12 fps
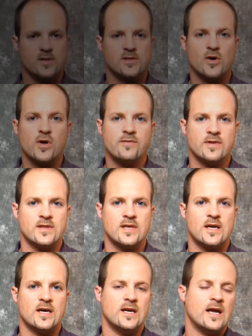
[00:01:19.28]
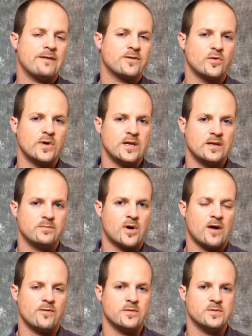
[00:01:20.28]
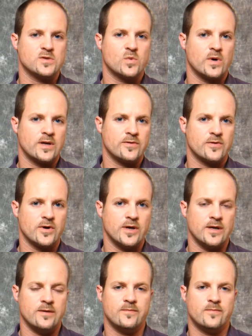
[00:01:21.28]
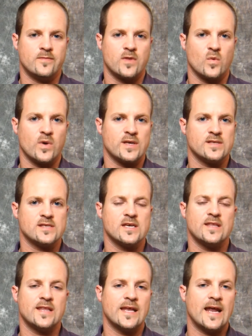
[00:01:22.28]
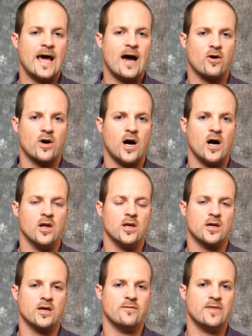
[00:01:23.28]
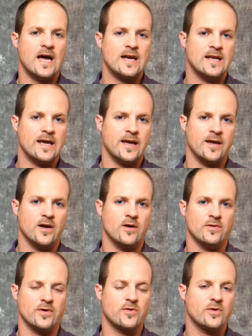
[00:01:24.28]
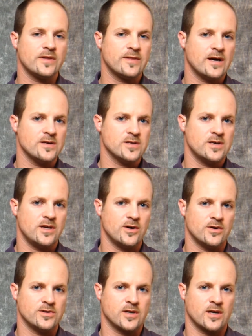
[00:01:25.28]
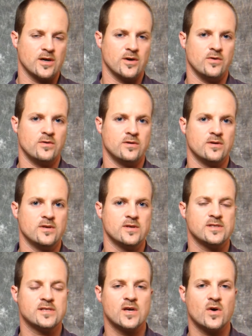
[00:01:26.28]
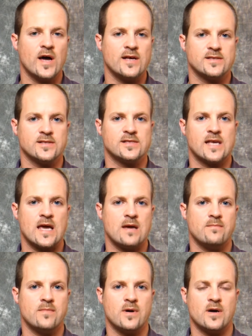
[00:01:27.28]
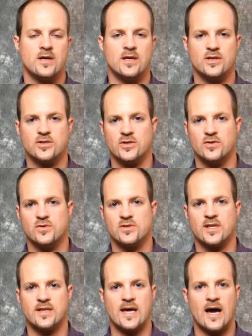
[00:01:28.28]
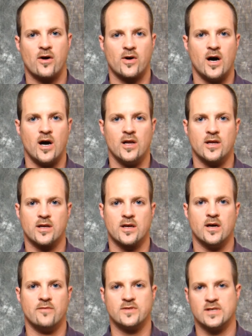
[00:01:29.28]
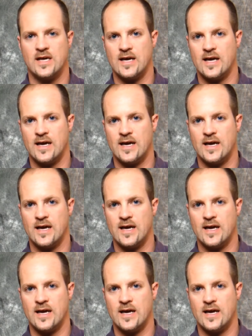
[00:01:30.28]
So even then, after reading Proverbs 23, we can see that the alcoholic of that day, over 3,000 years ago, still has the same issues that the alcoholic of today